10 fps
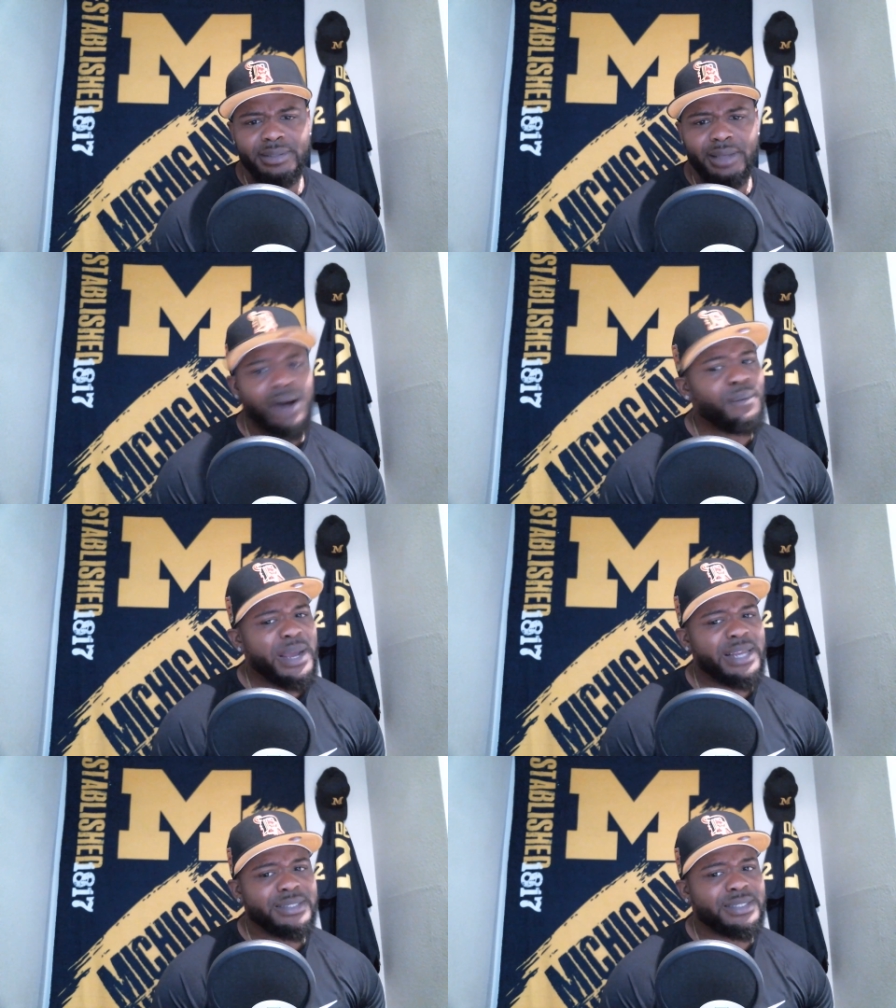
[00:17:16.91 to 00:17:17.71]
I'll
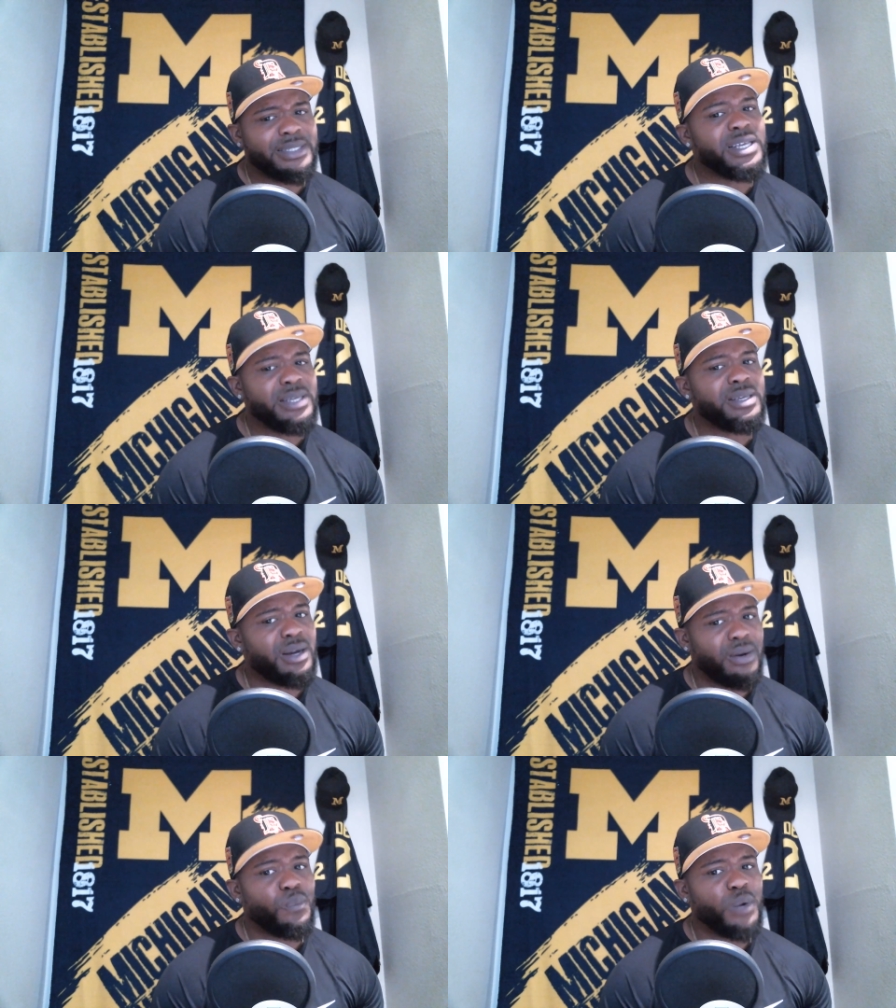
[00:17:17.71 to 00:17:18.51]
wait and see
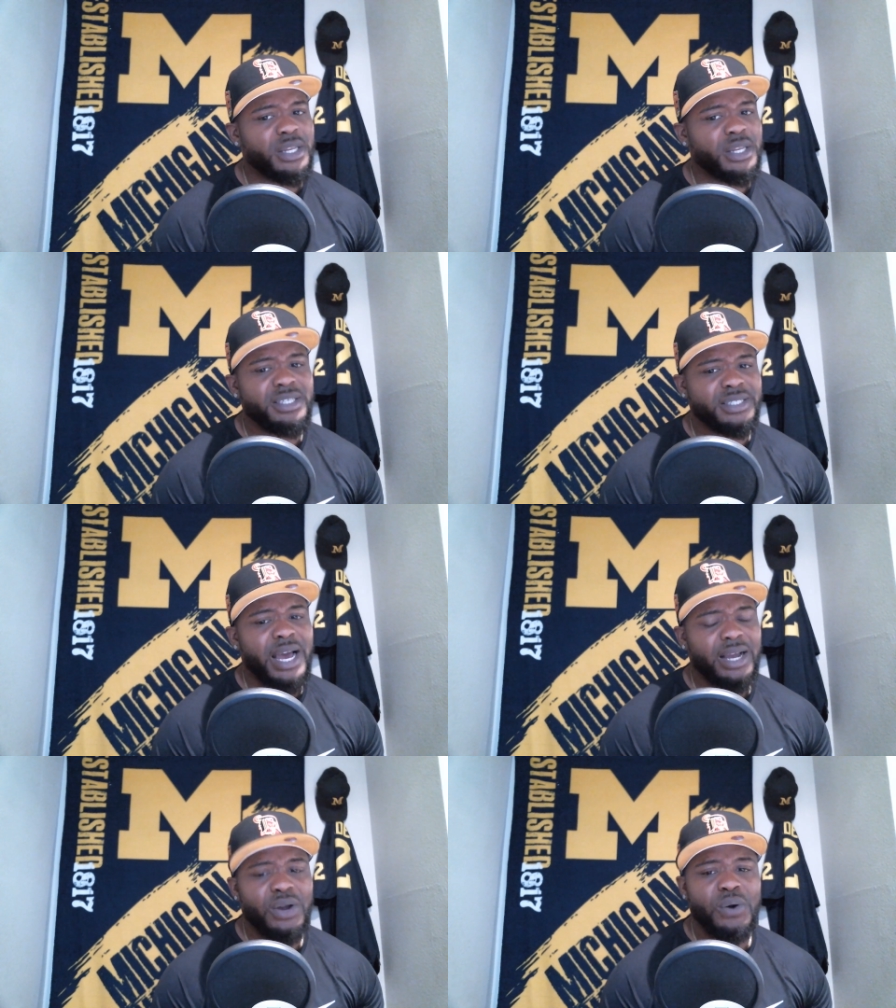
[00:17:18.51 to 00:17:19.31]
what he's
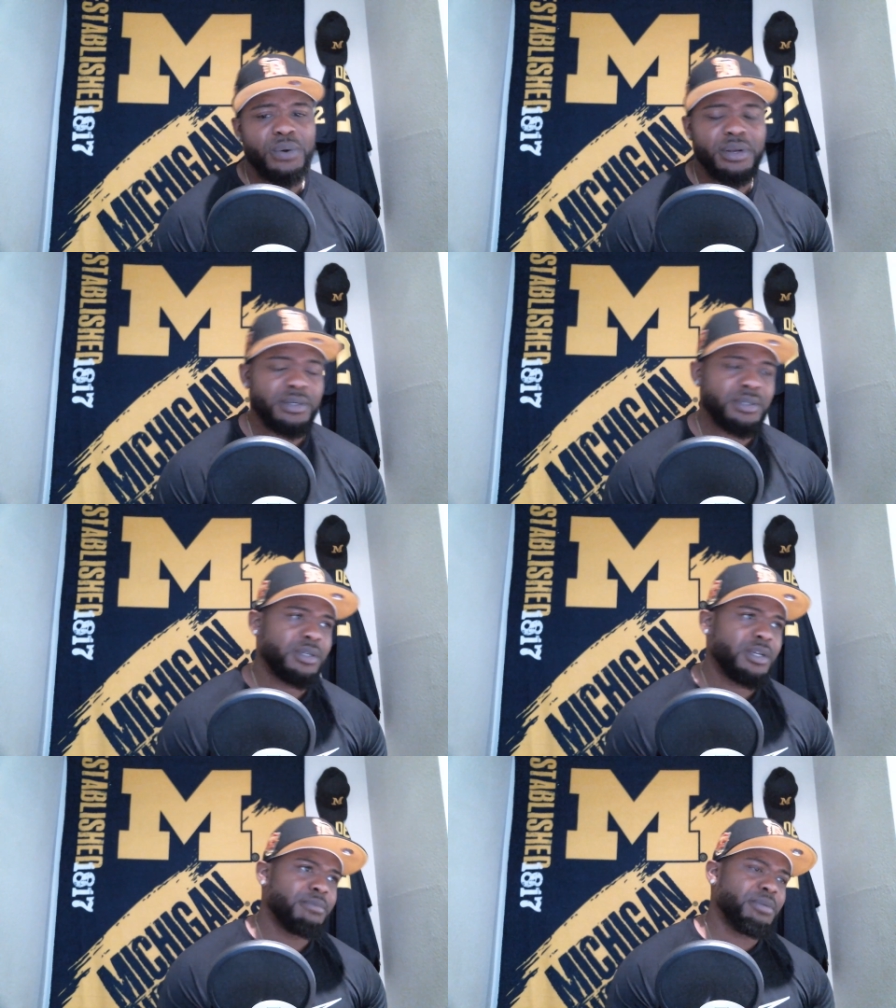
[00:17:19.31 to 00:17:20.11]
got going.
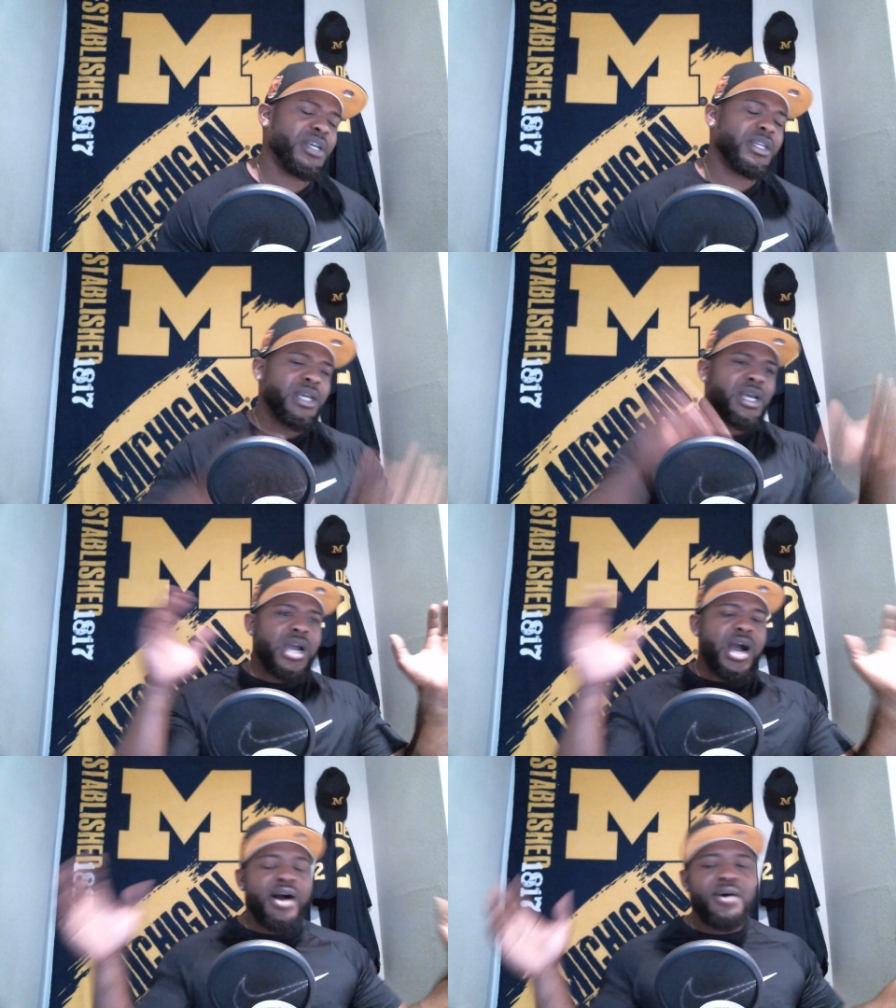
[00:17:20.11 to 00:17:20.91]
But
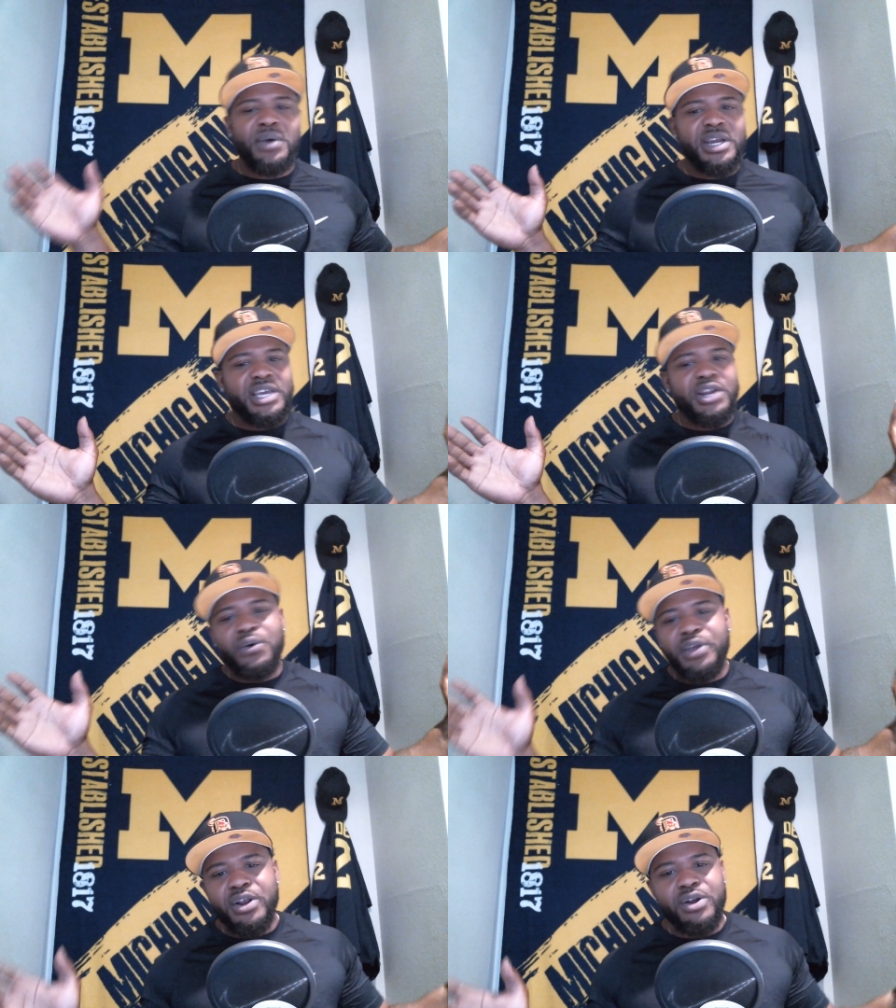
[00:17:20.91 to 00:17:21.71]
I don't want to get on
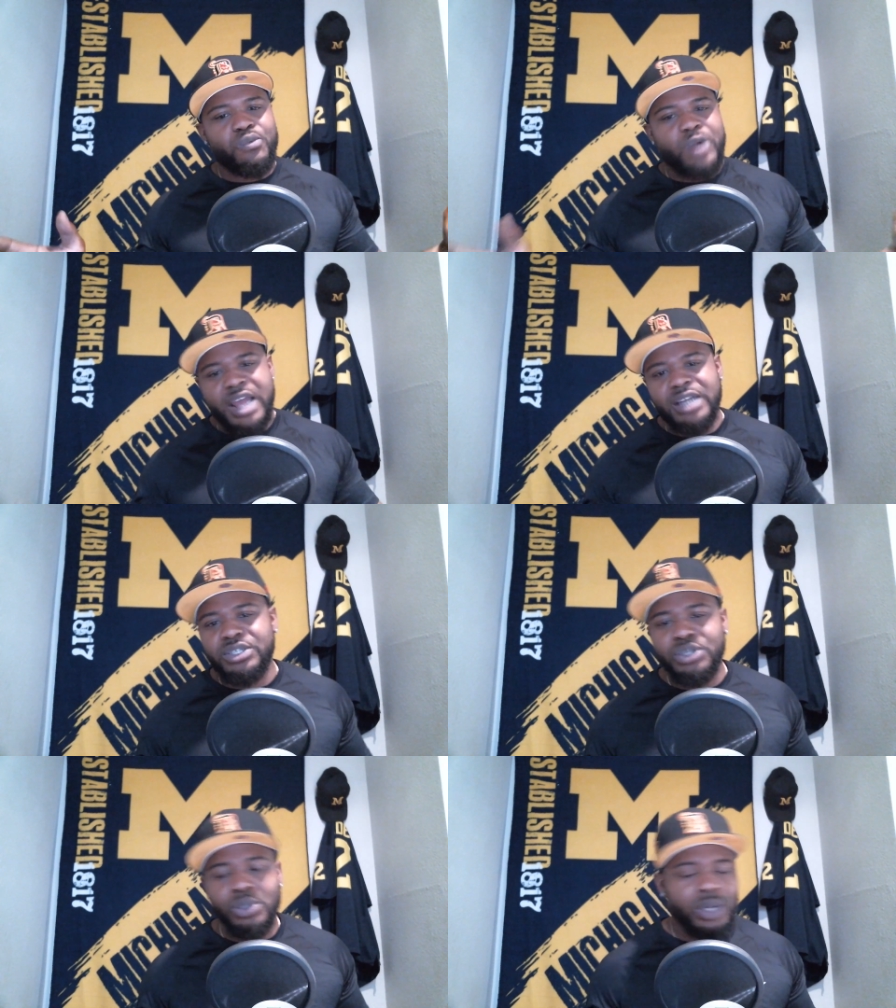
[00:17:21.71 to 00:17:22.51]
here and rant
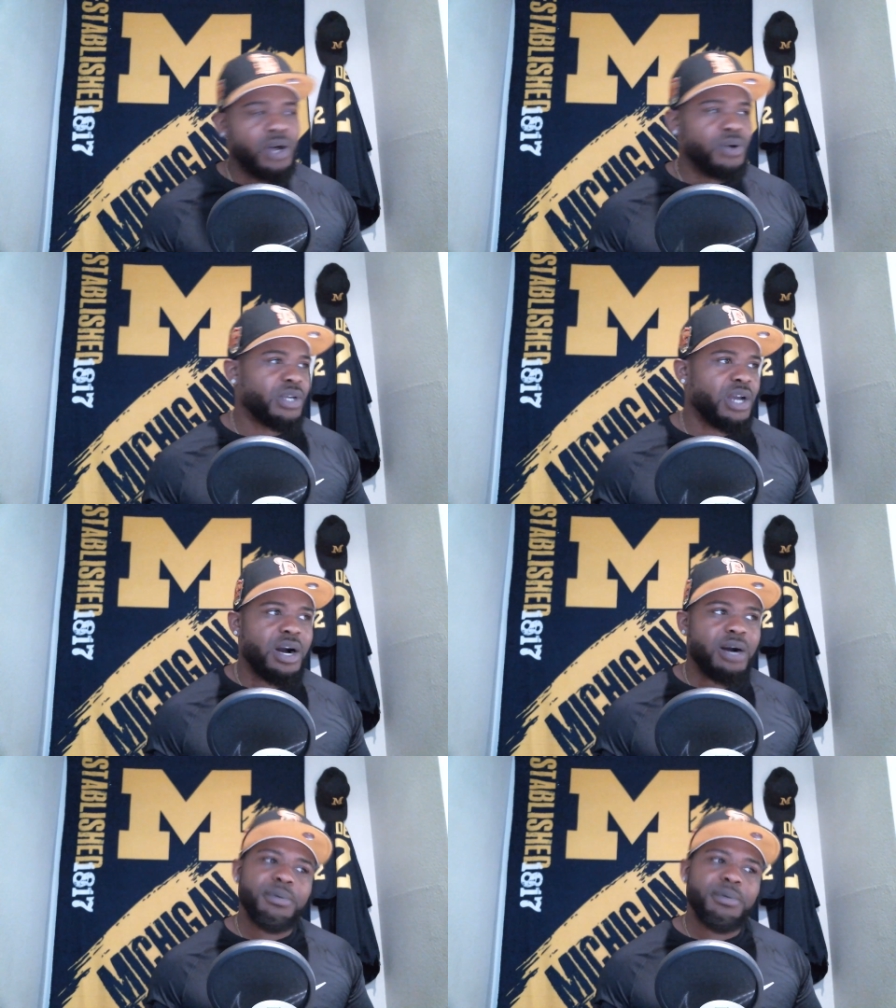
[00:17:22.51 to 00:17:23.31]
too long,
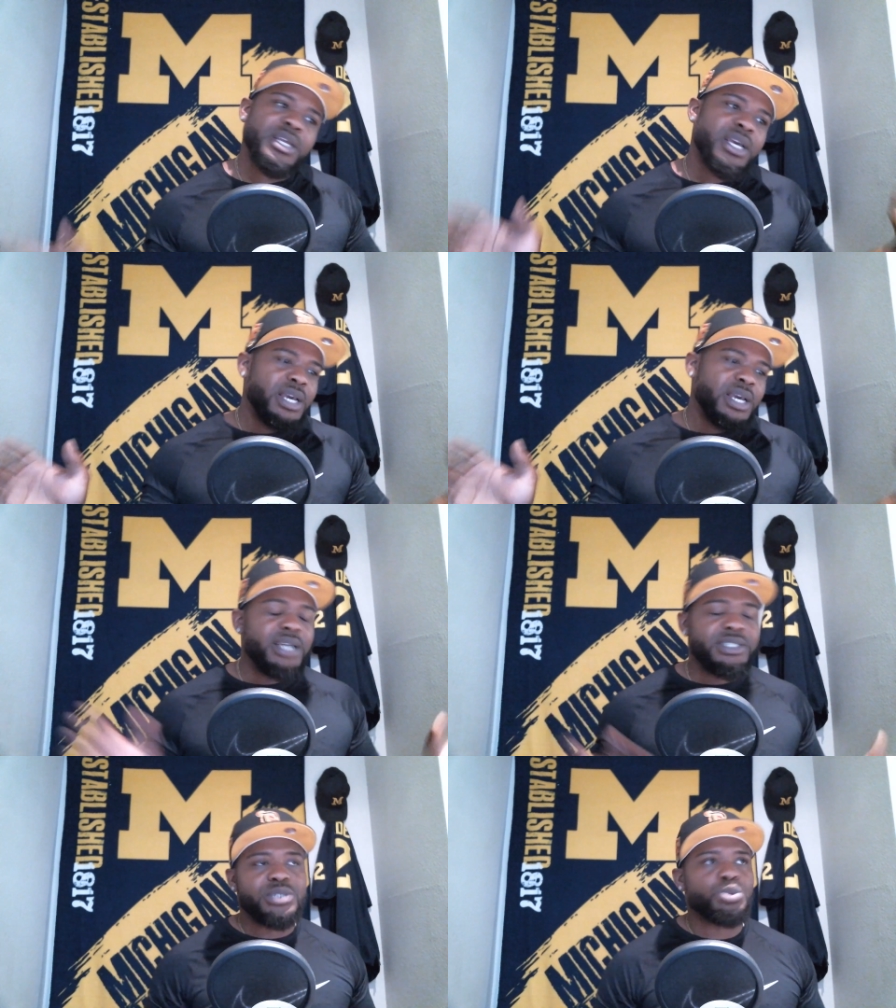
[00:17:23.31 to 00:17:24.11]
y'all. But
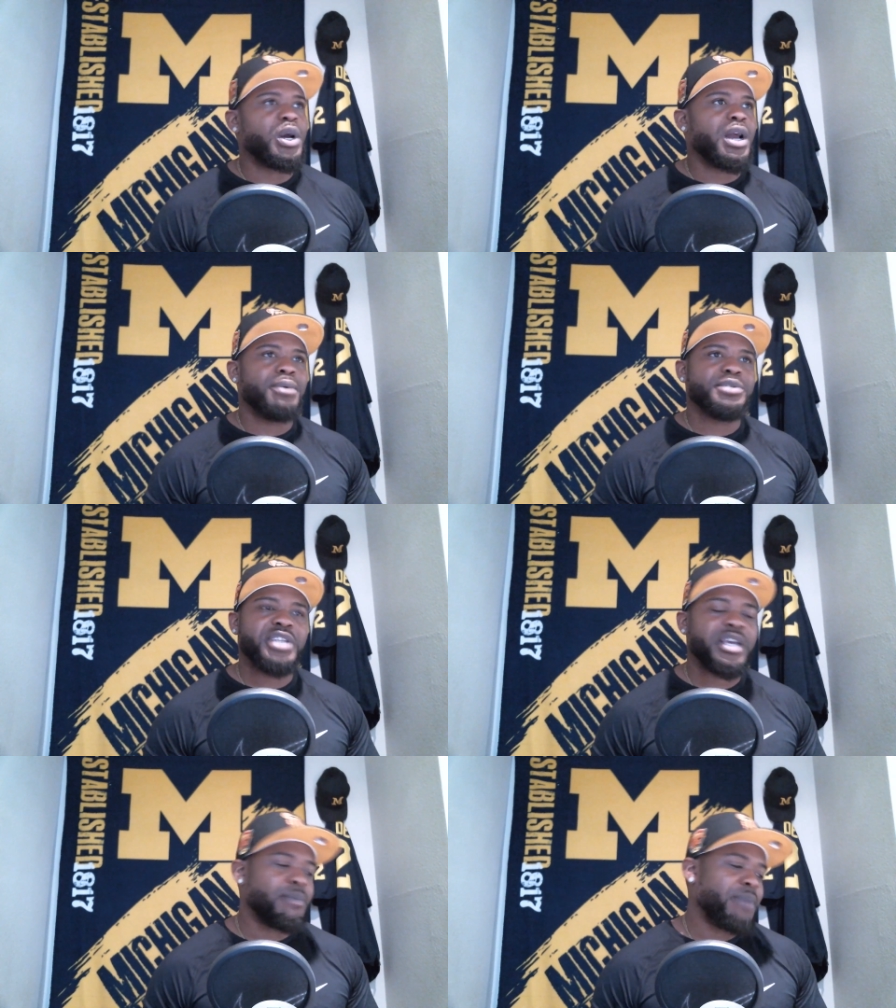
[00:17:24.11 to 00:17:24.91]
that's just what I was
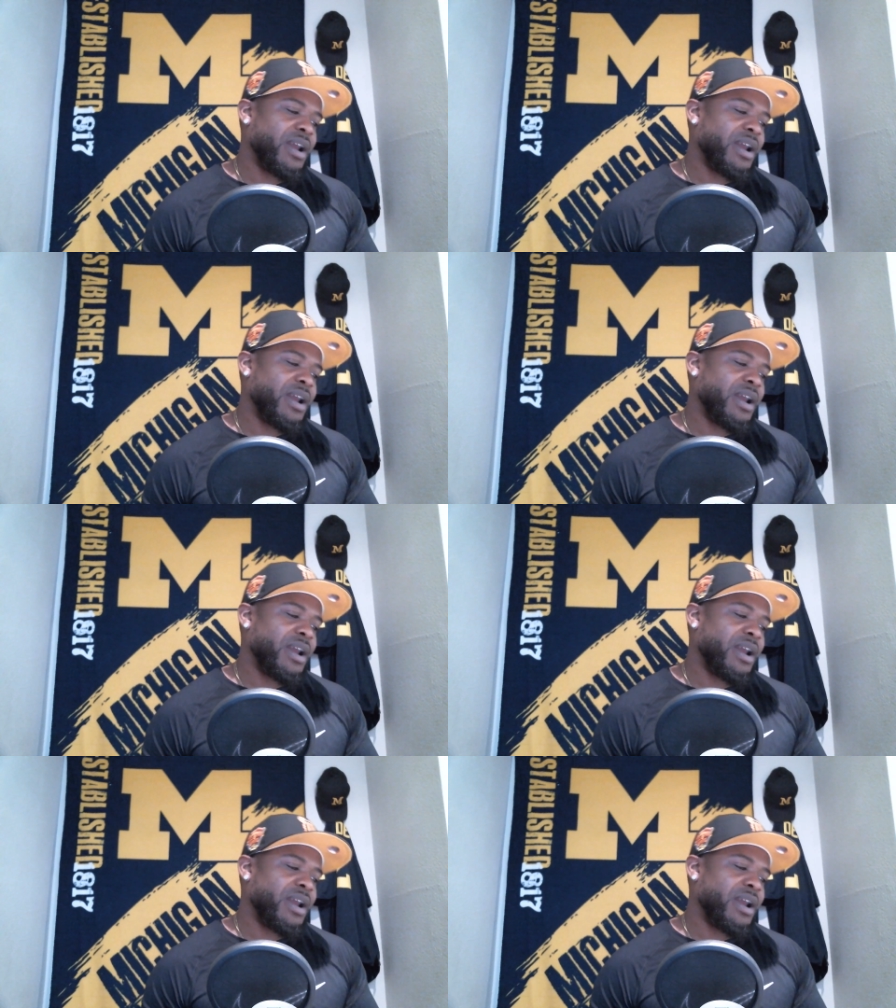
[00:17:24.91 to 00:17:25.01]
thinking about.